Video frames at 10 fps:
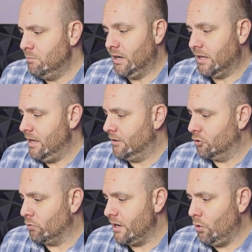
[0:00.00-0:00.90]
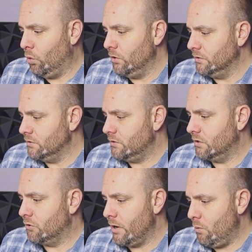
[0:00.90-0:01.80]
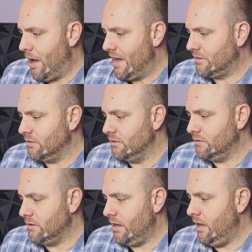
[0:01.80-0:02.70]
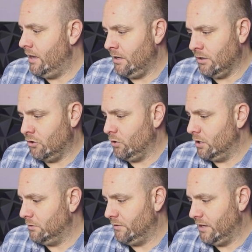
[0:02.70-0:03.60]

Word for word: But again, great oils, great waxes, and incredible